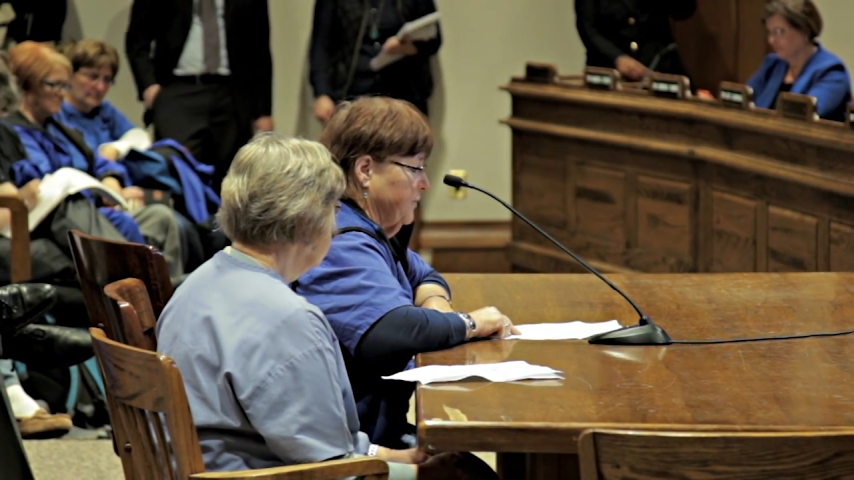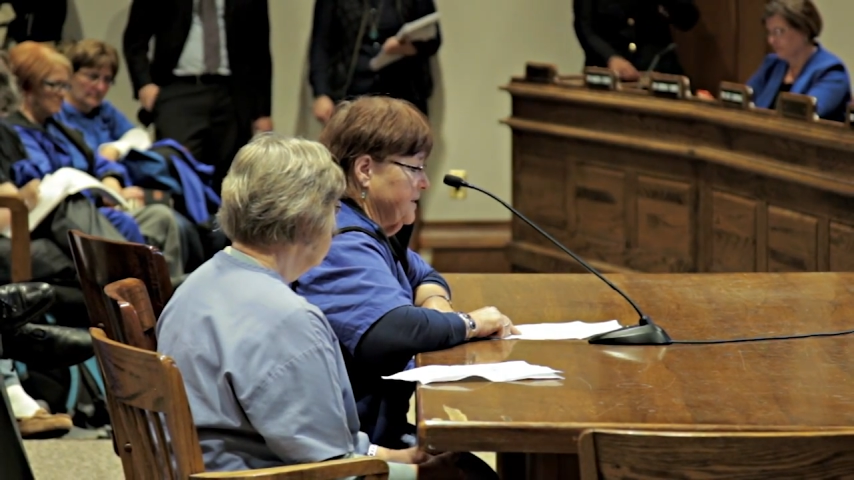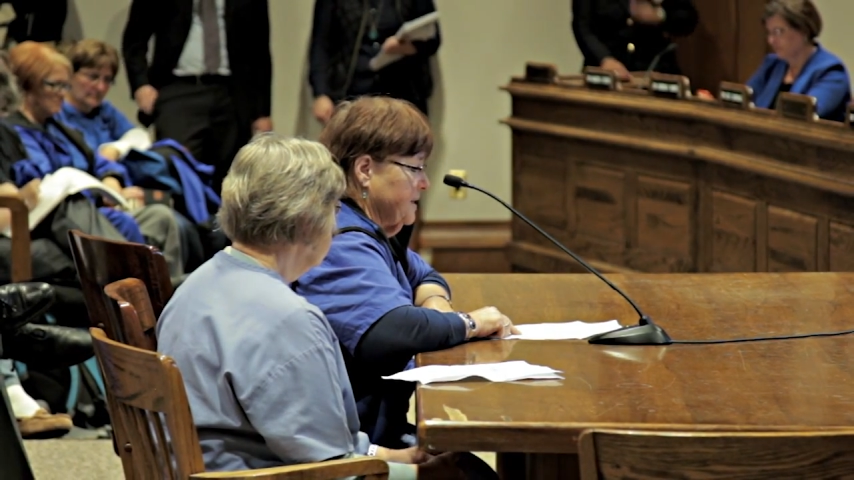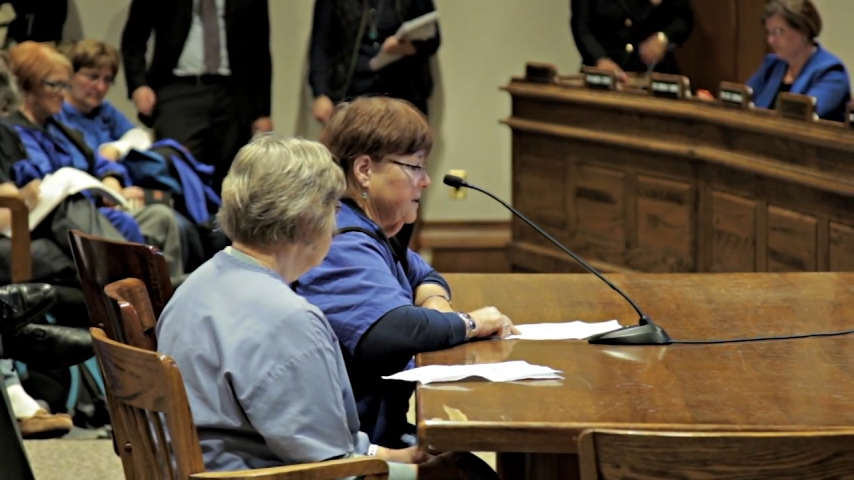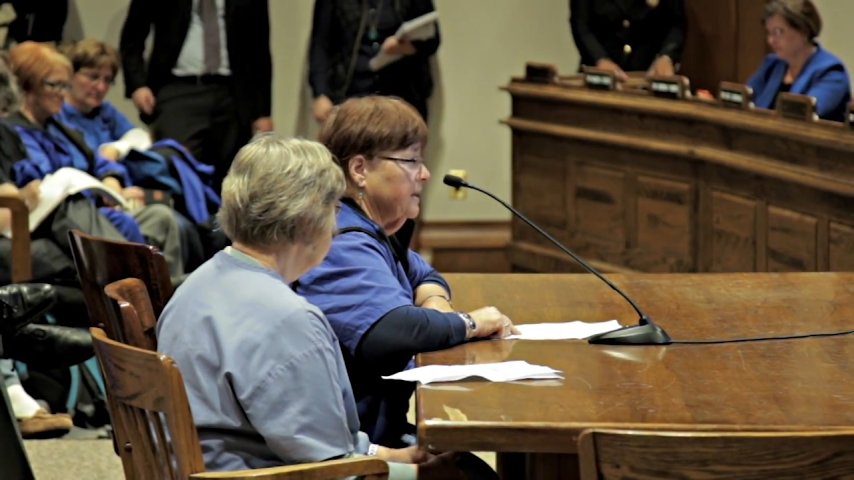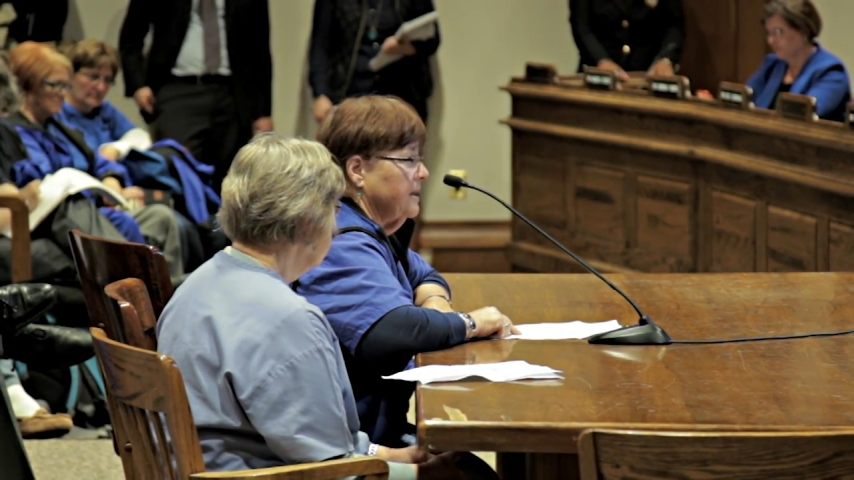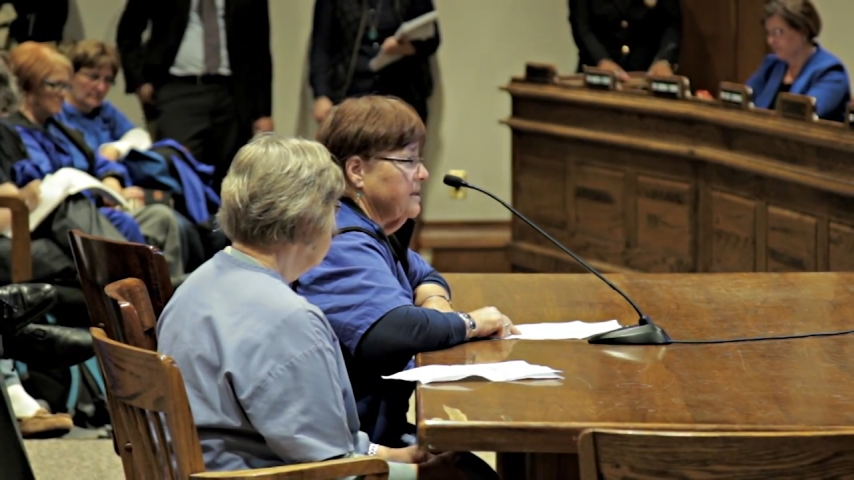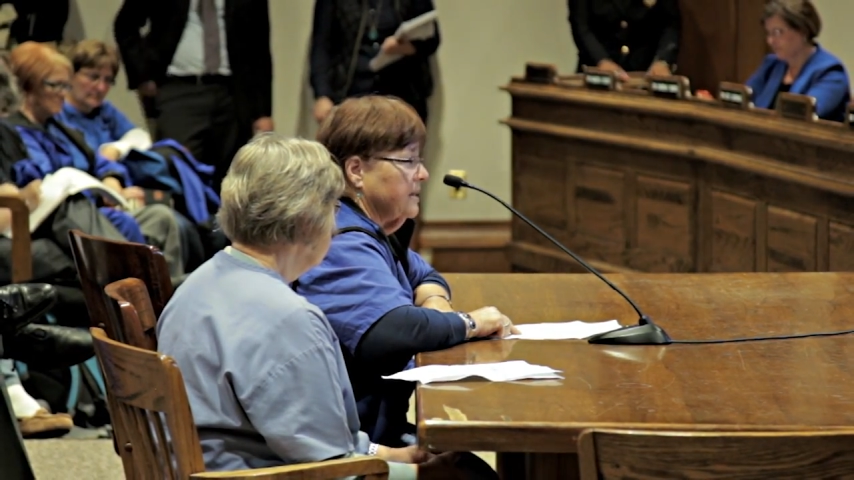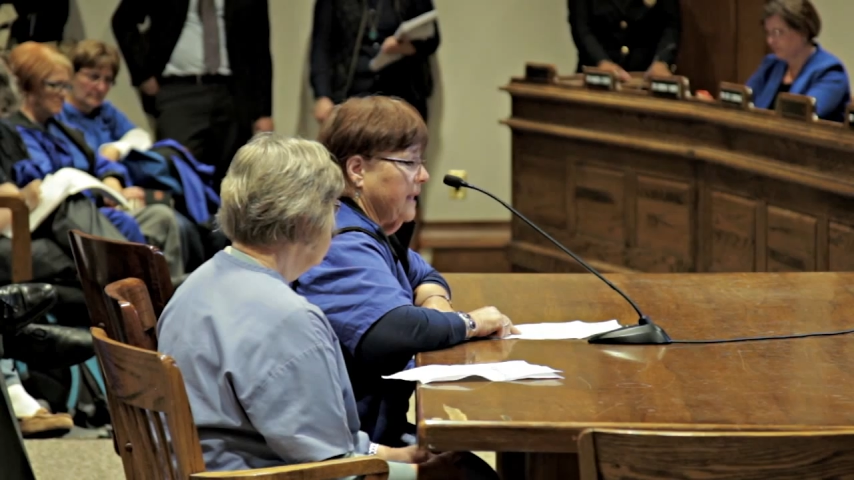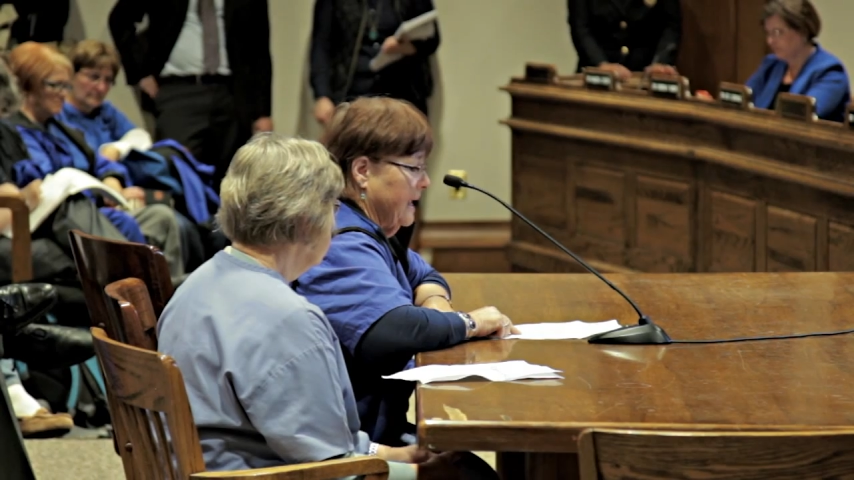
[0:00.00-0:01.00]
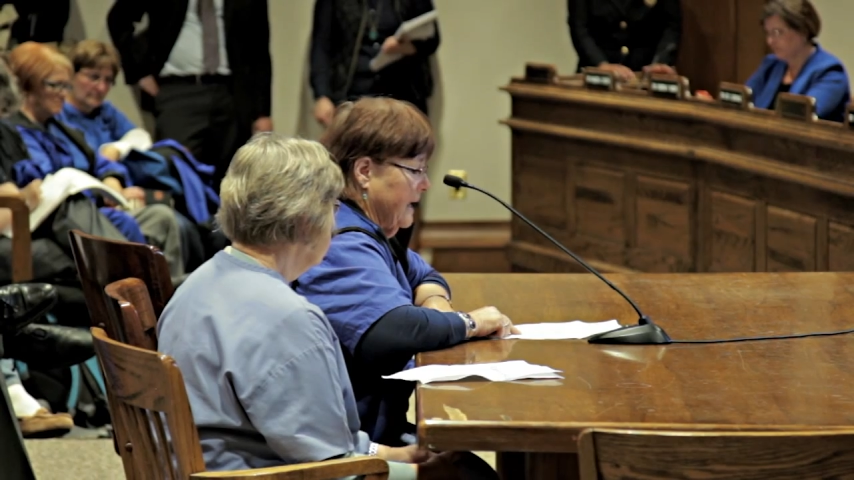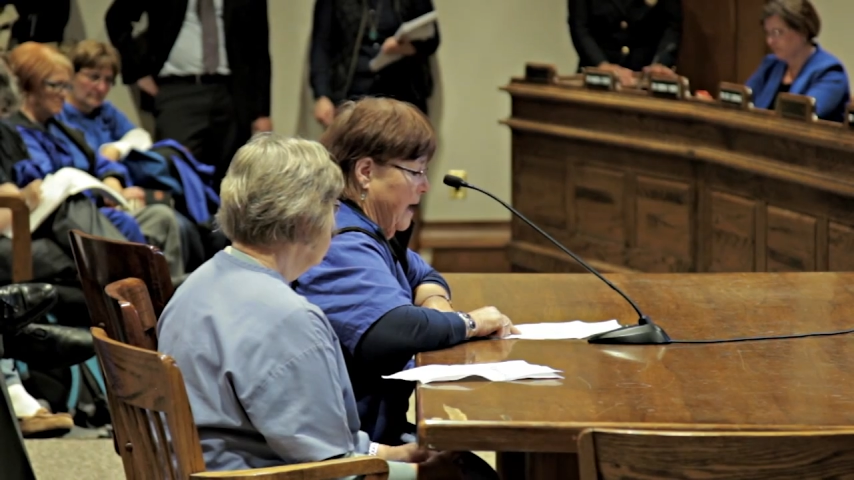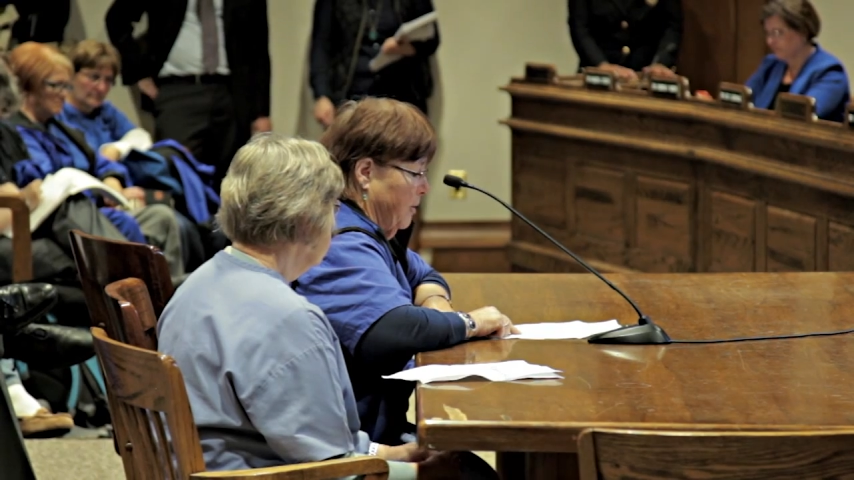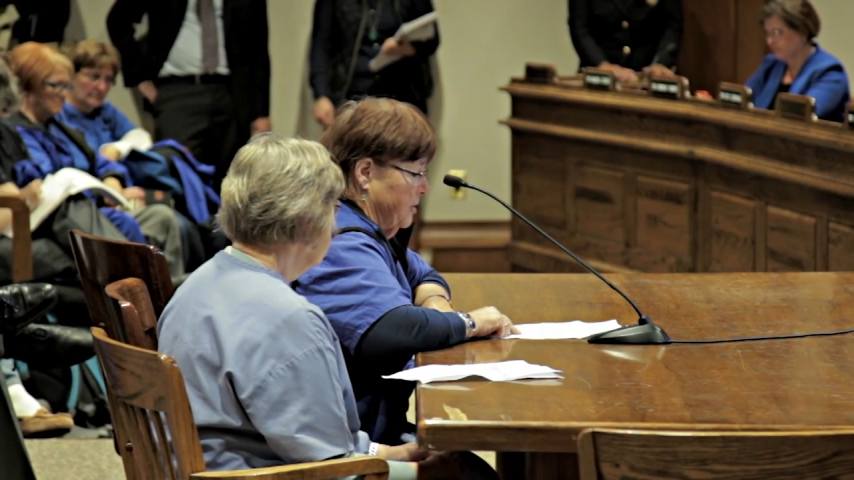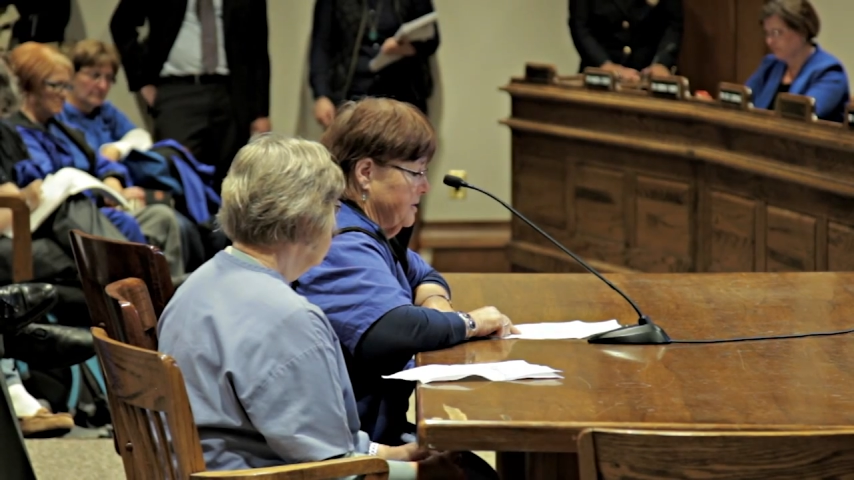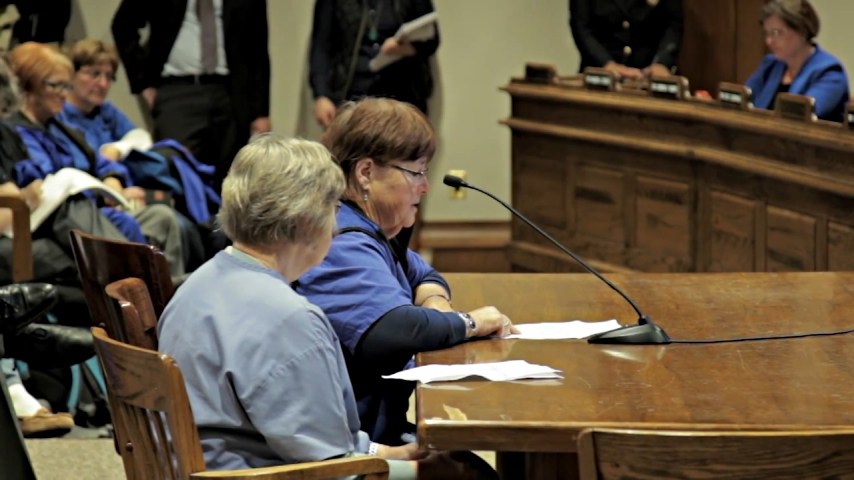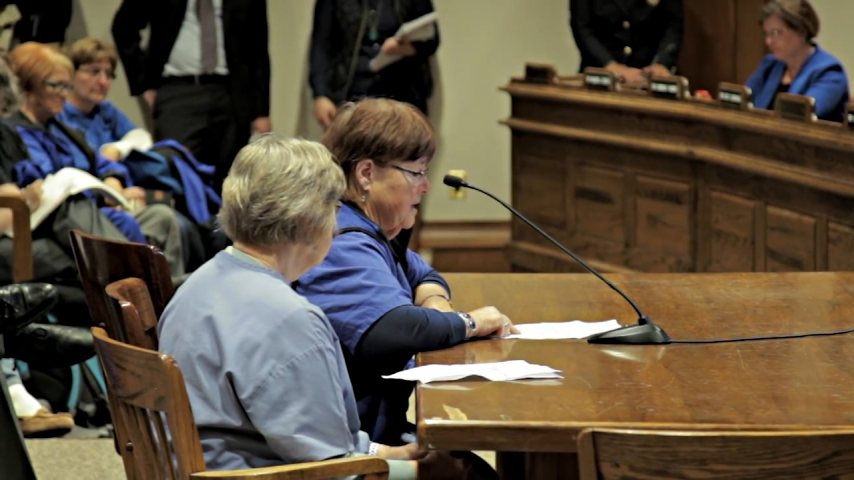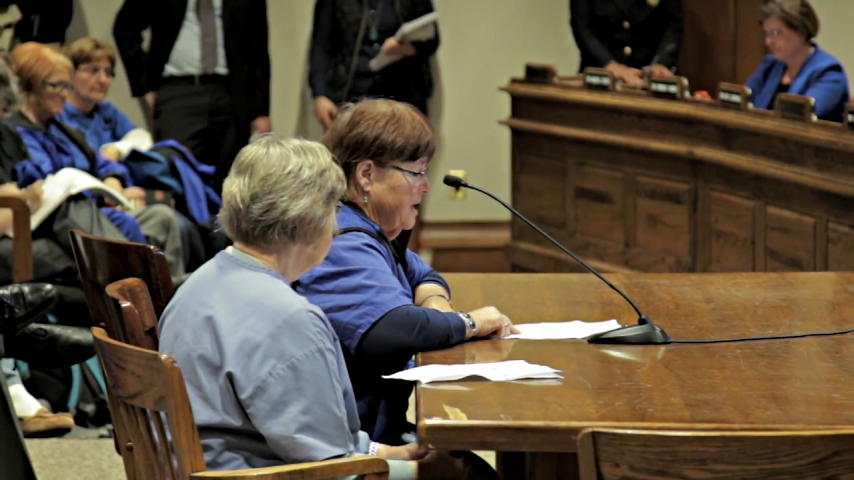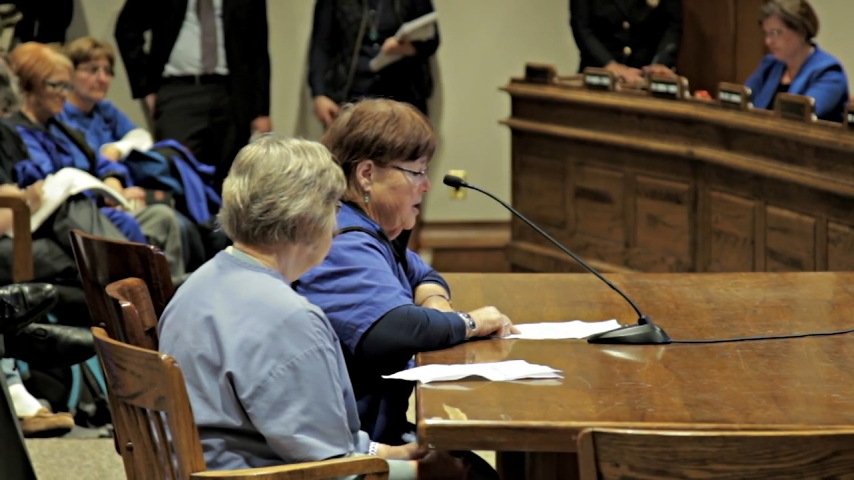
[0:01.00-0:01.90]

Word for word: facilities like ours